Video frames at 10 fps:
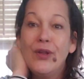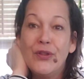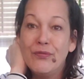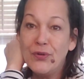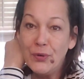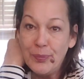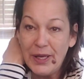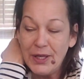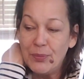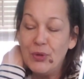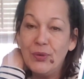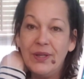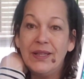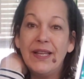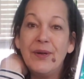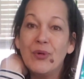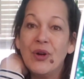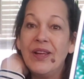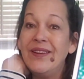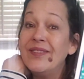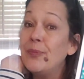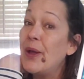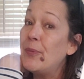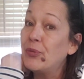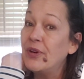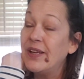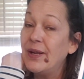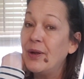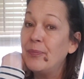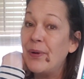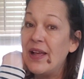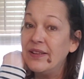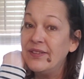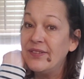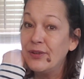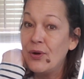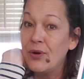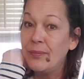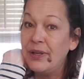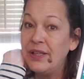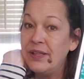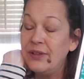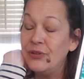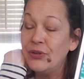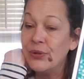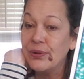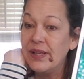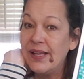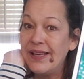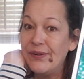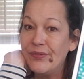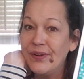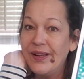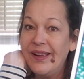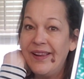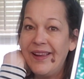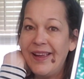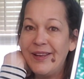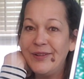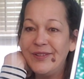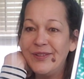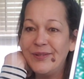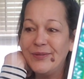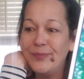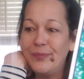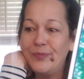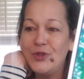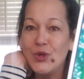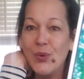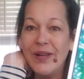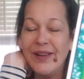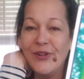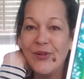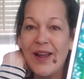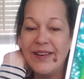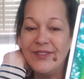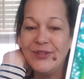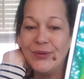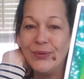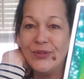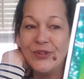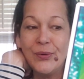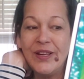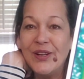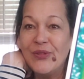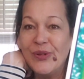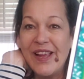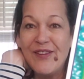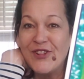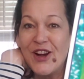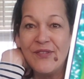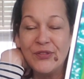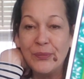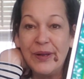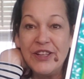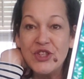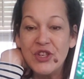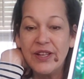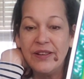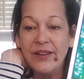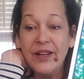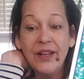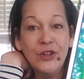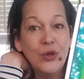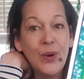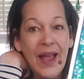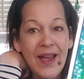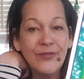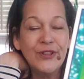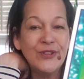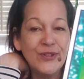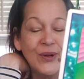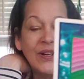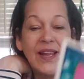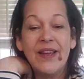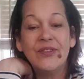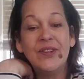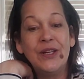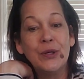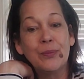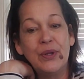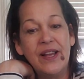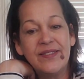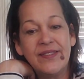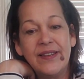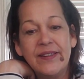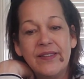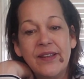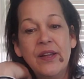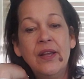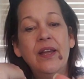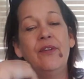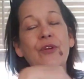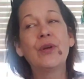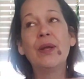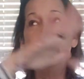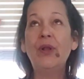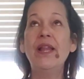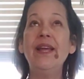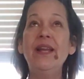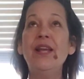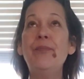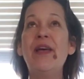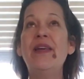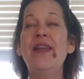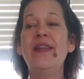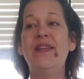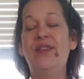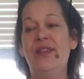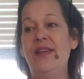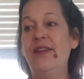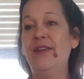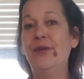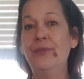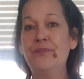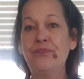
The full pink moon in Libra is about bringing balance and harmony into your life. And it's joy and gratitude. So here we have confirmation. You have to start counting your blessings. If you're complaining about anything,